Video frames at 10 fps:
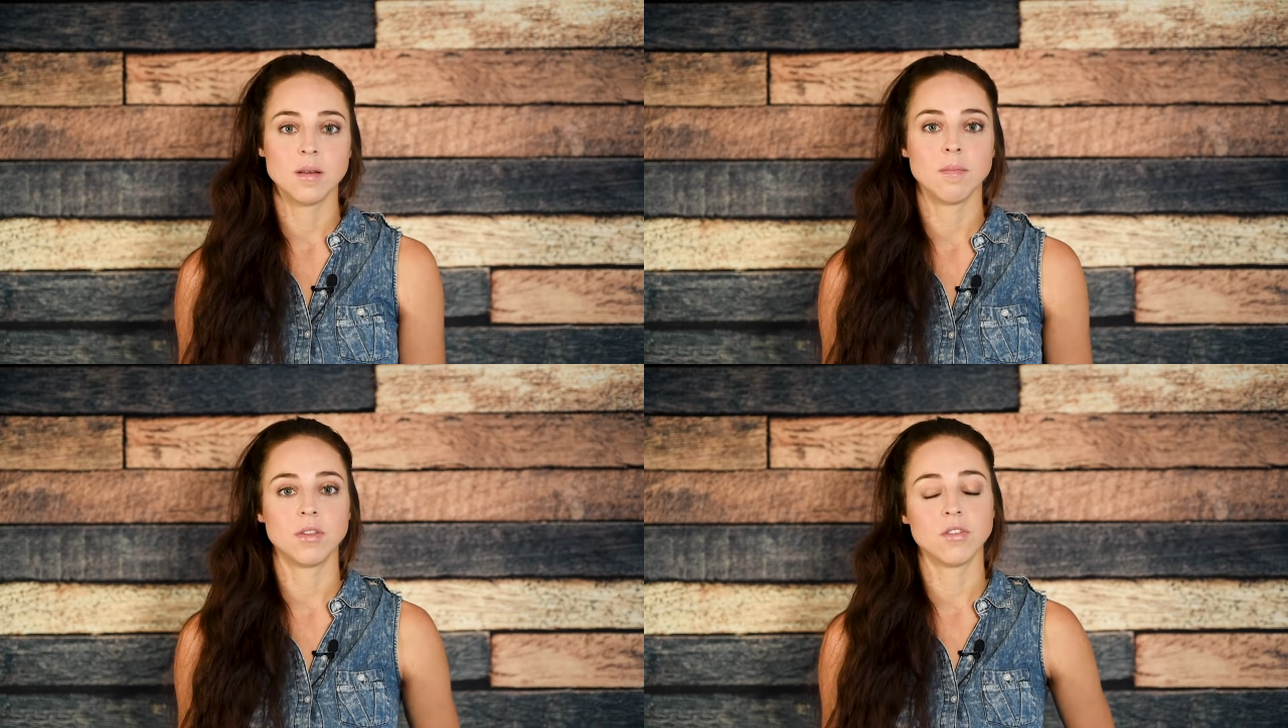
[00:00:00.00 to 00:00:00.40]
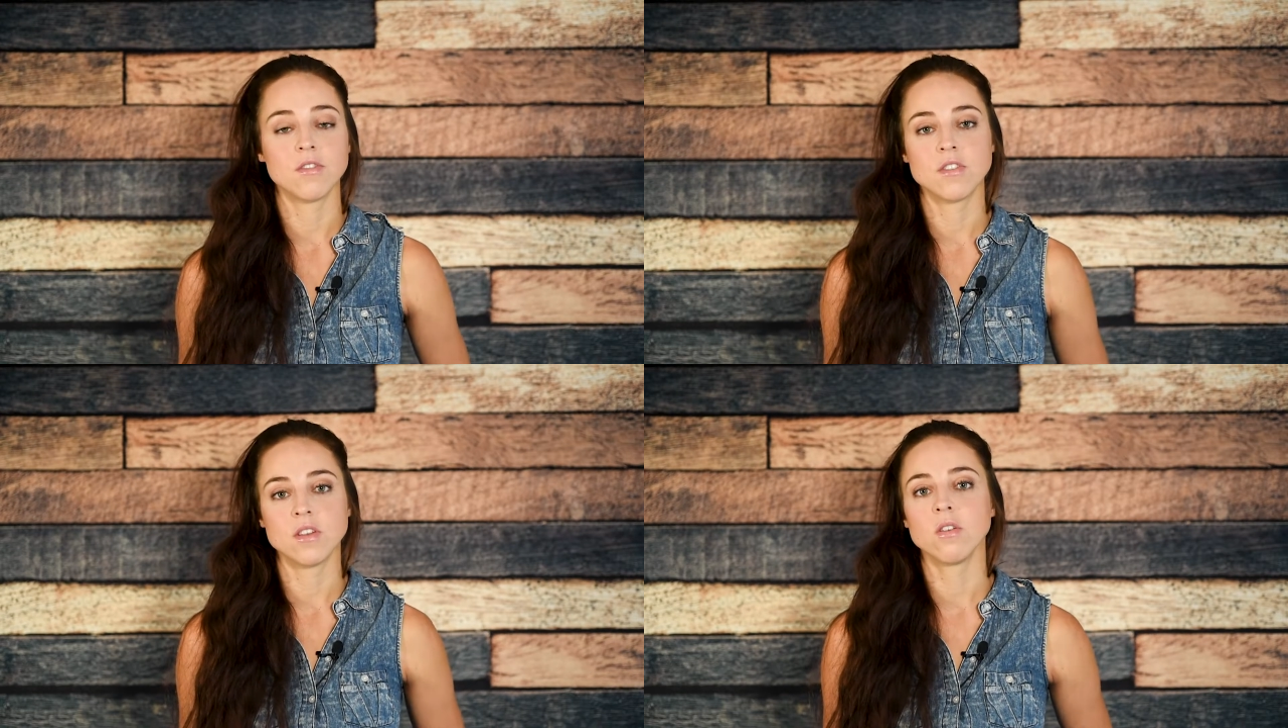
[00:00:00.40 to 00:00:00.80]
but they're
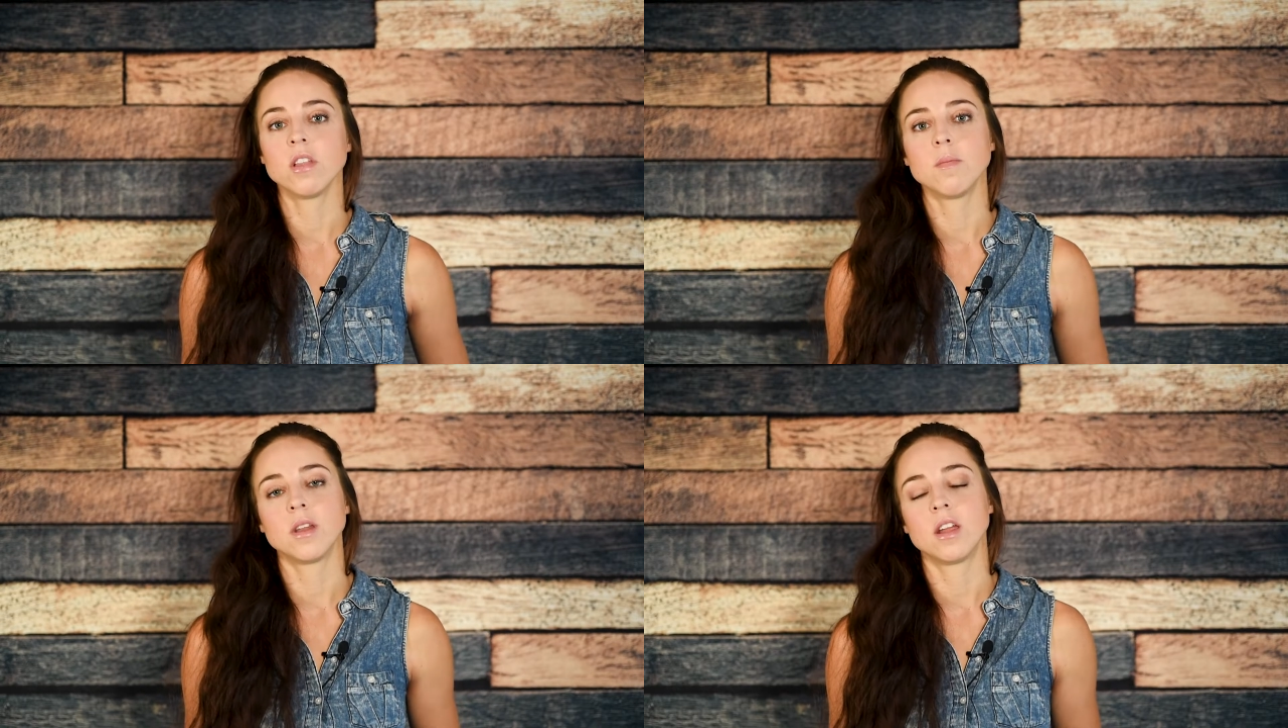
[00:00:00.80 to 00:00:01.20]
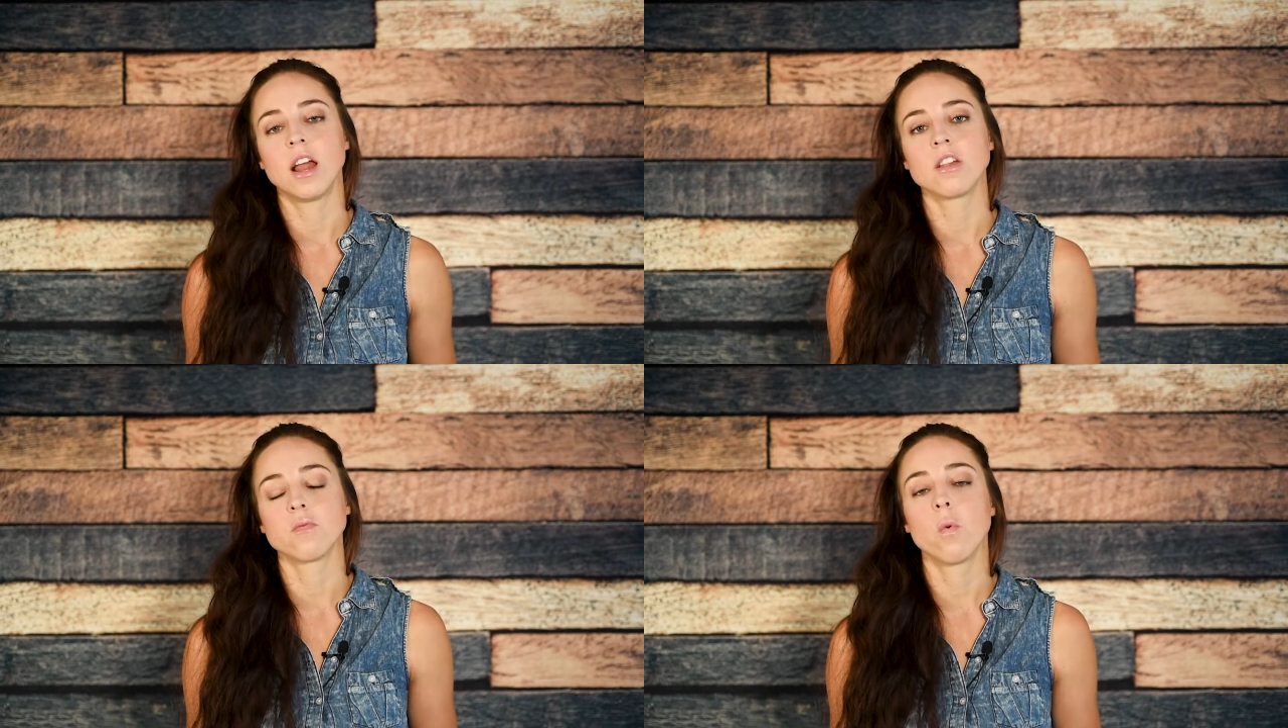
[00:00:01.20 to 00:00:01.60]
still limited
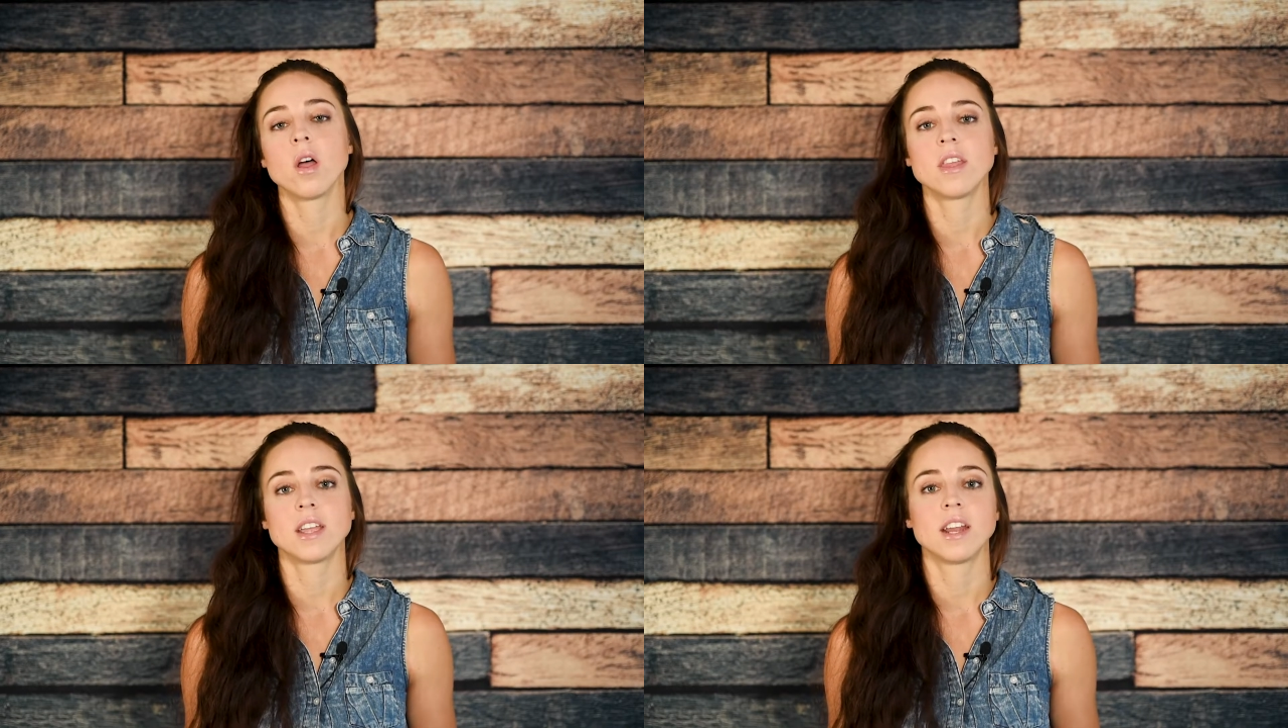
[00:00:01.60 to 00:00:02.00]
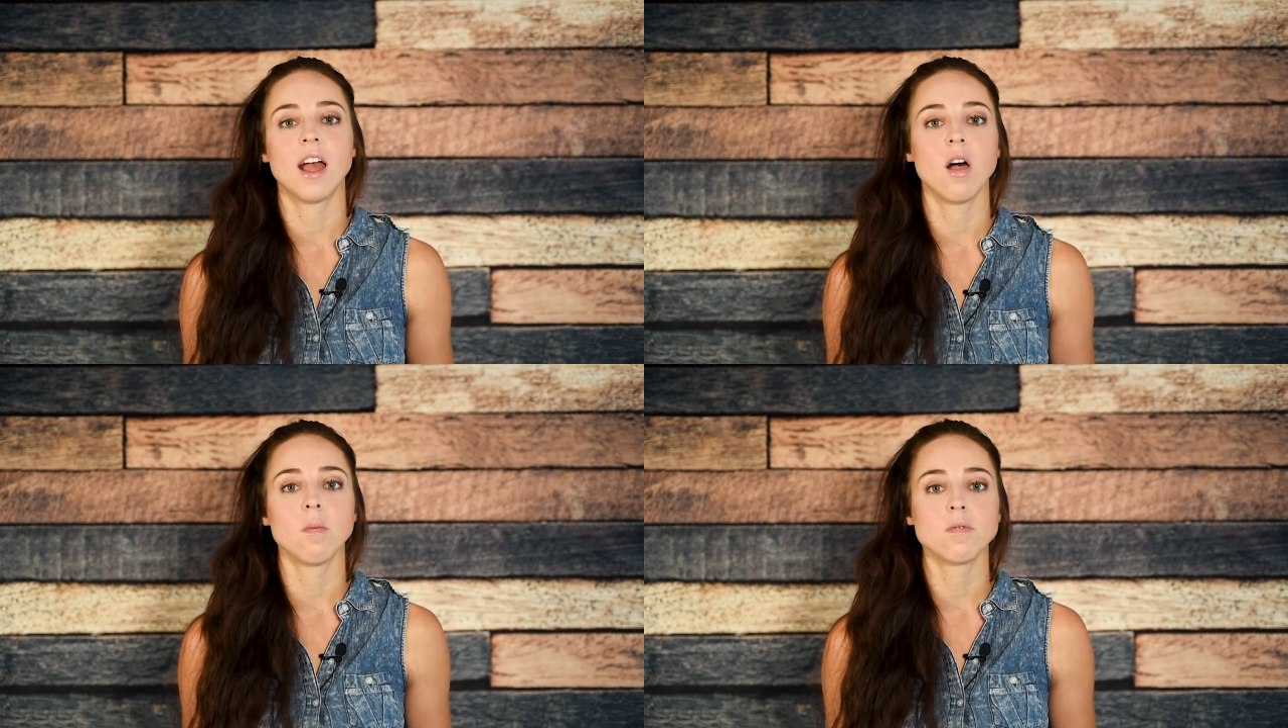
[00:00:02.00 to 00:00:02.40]
as what they can
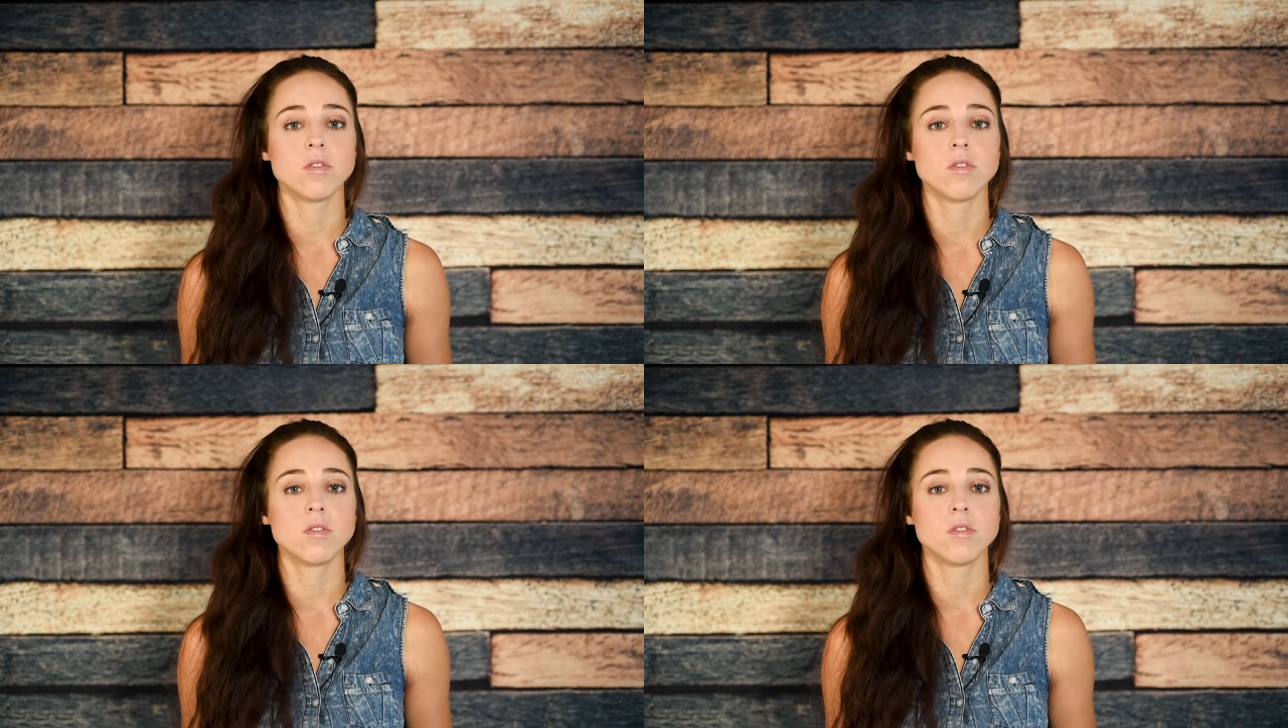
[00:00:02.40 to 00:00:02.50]
help.